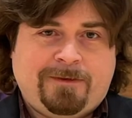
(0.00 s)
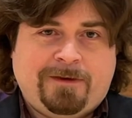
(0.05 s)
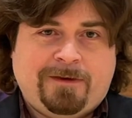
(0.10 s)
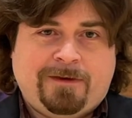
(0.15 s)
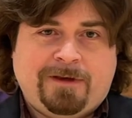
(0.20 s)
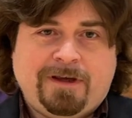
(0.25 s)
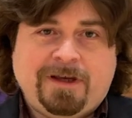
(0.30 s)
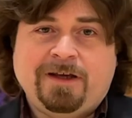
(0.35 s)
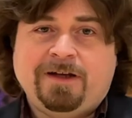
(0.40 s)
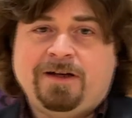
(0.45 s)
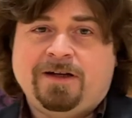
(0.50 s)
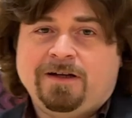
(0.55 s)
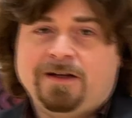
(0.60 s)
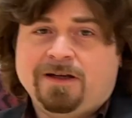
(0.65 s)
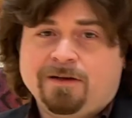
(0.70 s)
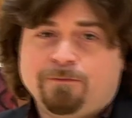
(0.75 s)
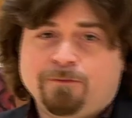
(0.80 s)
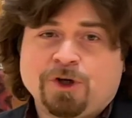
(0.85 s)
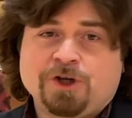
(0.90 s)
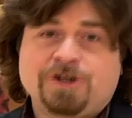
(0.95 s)
In
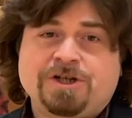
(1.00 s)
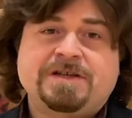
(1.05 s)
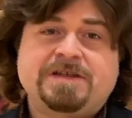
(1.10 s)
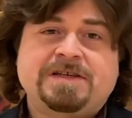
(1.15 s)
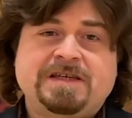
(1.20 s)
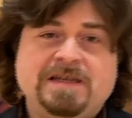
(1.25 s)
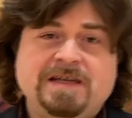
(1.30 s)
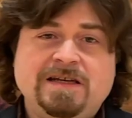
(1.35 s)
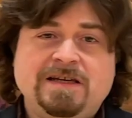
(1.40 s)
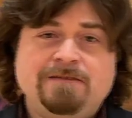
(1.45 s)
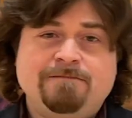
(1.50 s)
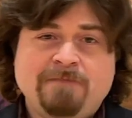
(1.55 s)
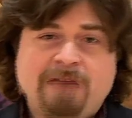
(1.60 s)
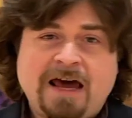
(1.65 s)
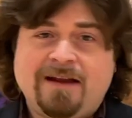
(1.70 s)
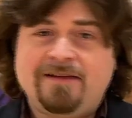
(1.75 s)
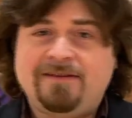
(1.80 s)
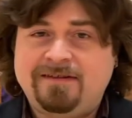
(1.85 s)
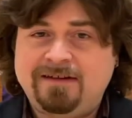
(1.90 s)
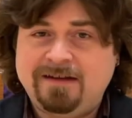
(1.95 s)
emergency
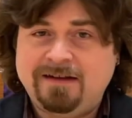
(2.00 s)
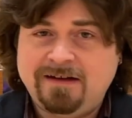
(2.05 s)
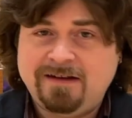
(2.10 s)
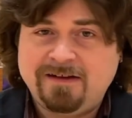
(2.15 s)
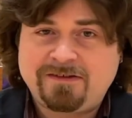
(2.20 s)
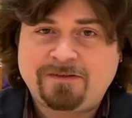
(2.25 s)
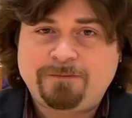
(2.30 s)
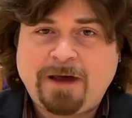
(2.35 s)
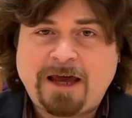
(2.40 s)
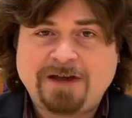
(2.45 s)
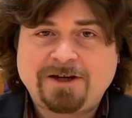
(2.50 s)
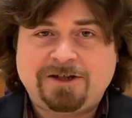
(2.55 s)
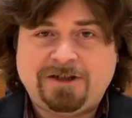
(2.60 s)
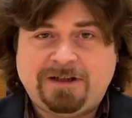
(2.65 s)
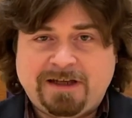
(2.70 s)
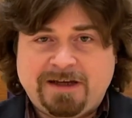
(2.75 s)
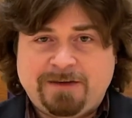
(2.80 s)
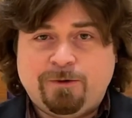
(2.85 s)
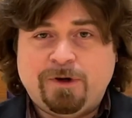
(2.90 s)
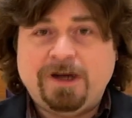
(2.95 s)
medicine
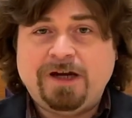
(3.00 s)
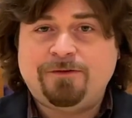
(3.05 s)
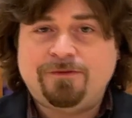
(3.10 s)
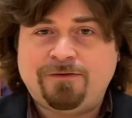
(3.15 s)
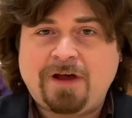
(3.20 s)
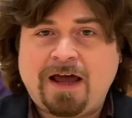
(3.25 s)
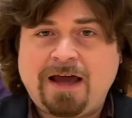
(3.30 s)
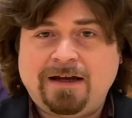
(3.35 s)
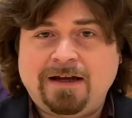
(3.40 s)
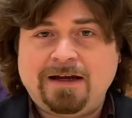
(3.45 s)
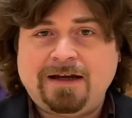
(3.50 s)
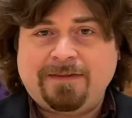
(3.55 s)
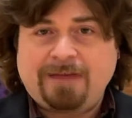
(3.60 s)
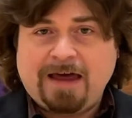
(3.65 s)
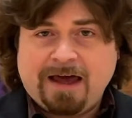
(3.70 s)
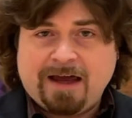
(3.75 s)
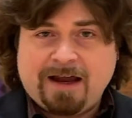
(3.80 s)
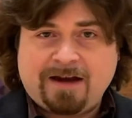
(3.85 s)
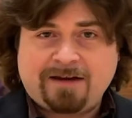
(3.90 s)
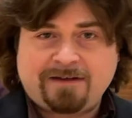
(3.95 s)
especially, we are finding
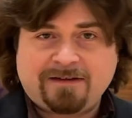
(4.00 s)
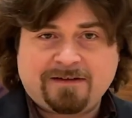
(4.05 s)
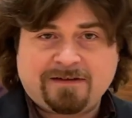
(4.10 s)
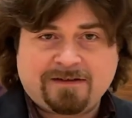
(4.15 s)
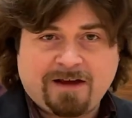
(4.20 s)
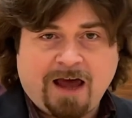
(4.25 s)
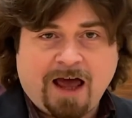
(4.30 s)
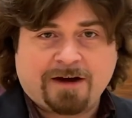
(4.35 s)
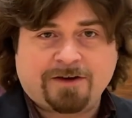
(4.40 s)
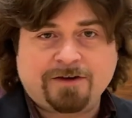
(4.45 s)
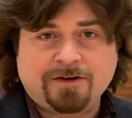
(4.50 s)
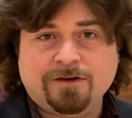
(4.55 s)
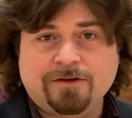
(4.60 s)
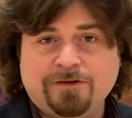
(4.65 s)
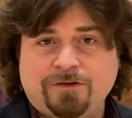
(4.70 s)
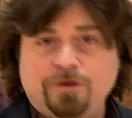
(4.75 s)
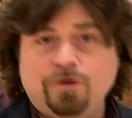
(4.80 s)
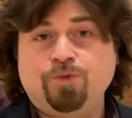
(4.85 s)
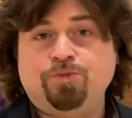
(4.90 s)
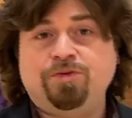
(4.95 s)
that doctors
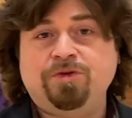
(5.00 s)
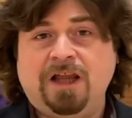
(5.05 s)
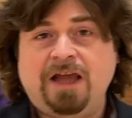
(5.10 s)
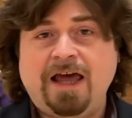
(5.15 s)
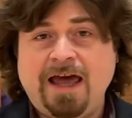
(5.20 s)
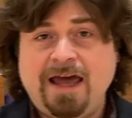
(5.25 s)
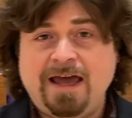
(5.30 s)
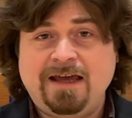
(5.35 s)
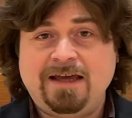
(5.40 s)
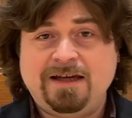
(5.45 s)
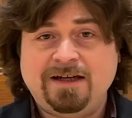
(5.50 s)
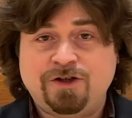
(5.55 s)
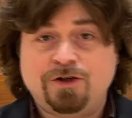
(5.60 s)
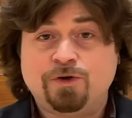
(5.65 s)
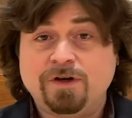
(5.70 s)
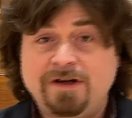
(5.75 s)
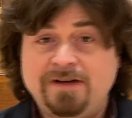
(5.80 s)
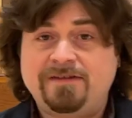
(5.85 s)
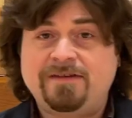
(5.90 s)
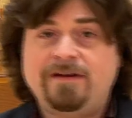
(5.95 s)
who play
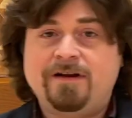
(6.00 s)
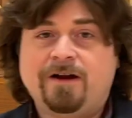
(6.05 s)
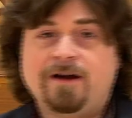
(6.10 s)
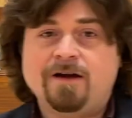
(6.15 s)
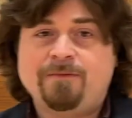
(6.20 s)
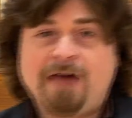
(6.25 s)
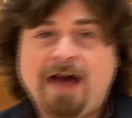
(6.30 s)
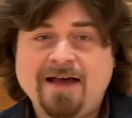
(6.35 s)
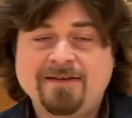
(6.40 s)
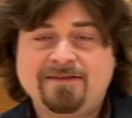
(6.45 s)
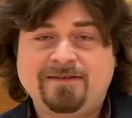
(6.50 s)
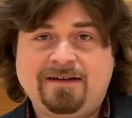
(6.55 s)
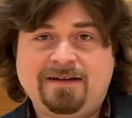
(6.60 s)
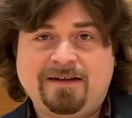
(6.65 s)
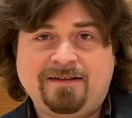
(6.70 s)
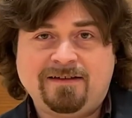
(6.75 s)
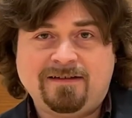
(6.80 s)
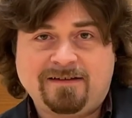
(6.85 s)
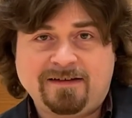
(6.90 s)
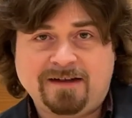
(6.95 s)
increase their capacity
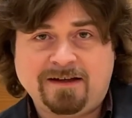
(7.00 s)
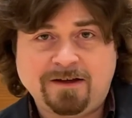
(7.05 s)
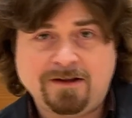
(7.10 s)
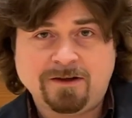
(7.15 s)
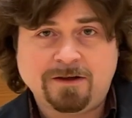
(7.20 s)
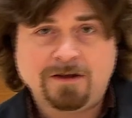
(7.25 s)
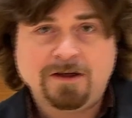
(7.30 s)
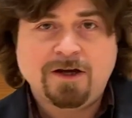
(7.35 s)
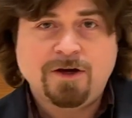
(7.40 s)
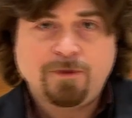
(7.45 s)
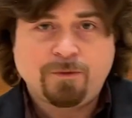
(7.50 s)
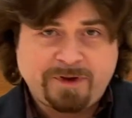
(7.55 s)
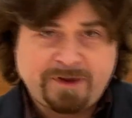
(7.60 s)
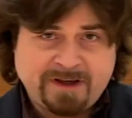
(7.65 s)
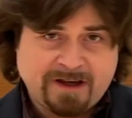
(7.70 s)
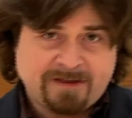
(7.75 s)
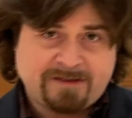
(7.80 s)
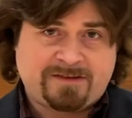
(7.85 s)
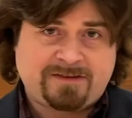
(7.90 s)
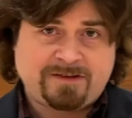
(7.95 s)
to deal with the
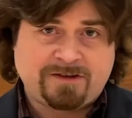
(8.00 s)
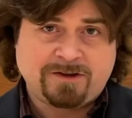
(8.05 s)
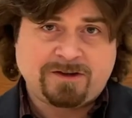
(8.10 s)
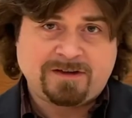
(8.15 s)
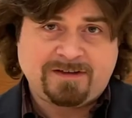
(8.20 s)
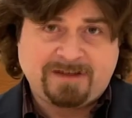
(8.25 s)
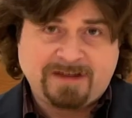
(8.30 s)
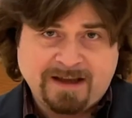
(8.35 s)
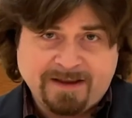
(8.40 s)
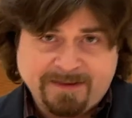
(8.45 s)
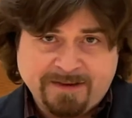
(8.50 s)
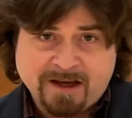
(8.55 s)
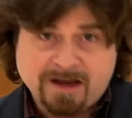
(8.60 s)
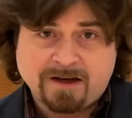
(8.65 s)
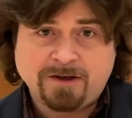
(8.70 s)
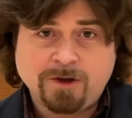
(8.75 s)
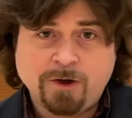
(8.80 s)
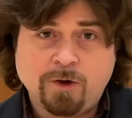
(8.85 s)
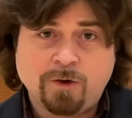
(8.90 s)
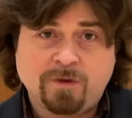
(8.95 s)
uncertainty and the
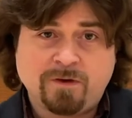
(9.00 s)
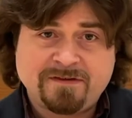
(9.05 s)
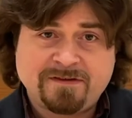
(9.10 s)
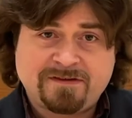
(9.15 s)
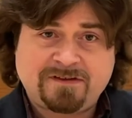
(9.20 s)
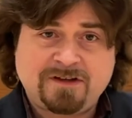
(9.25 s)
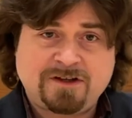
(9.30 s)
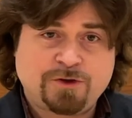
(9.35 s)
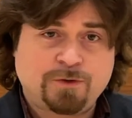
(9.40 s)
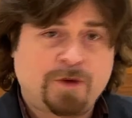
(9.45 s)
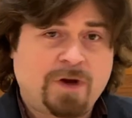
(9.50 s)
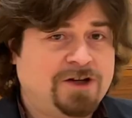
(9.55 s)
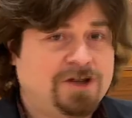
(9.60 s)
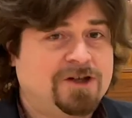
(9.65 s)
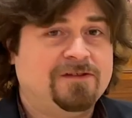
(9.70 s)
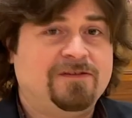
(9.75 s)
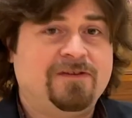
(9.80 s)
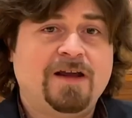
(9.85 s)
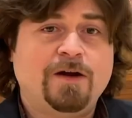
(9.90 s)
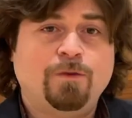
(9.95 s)
unknown of the
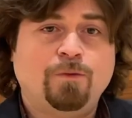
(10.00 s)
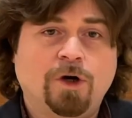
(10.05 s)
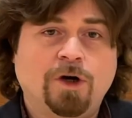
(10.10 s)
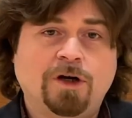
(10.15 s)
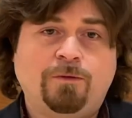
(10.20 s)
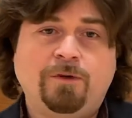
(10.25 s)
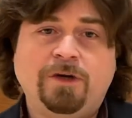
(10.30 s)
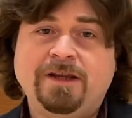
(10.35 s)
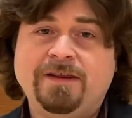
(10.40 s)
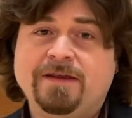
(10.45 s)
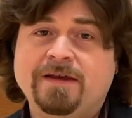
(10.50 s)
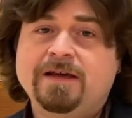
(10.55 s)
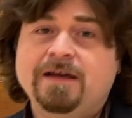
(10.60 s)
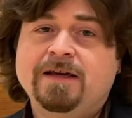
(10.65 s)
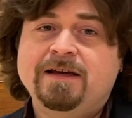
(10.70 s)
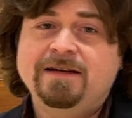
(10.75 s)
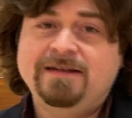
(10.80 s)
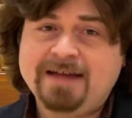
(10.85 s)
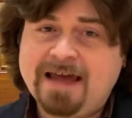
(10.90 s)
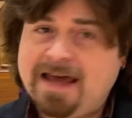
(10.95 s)
situations they work with
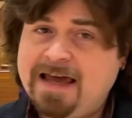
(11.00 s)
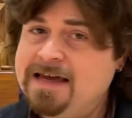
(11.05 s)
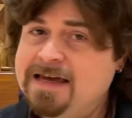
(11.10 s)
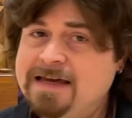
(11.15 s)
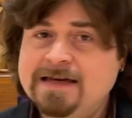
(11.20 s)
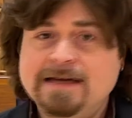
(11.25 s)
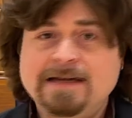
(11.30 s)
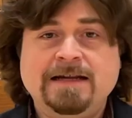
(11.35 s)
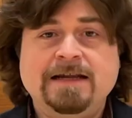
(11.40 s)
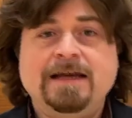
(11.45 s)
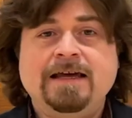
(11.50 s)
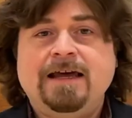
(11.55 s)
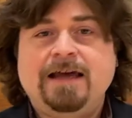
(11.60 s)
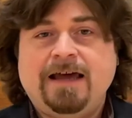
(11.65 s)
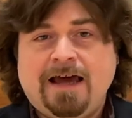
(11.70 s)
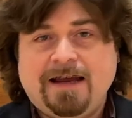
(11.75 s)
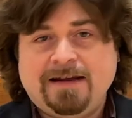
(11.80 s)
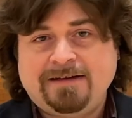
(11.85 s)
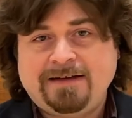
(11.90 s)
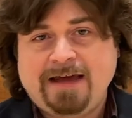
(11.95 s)
day in
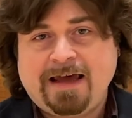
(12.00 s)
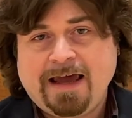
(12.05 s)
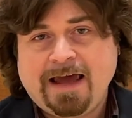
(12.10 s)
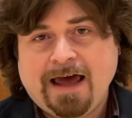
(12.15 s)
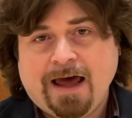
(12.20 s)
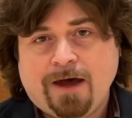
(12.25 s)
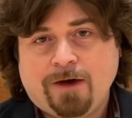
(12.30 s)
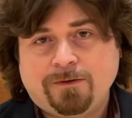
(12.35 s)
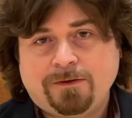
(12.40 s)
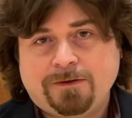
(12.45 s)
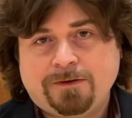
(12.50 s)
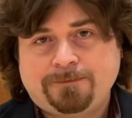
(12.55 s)
and day out.